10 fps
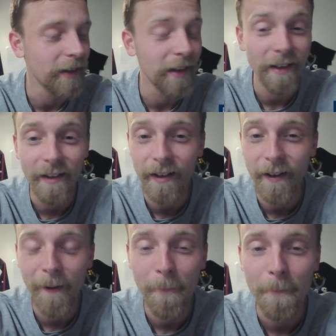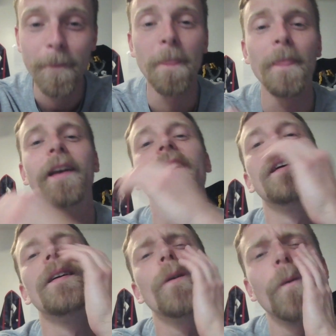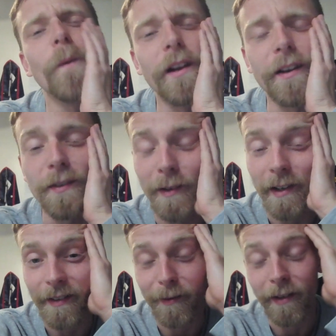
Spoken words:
And, what else? What are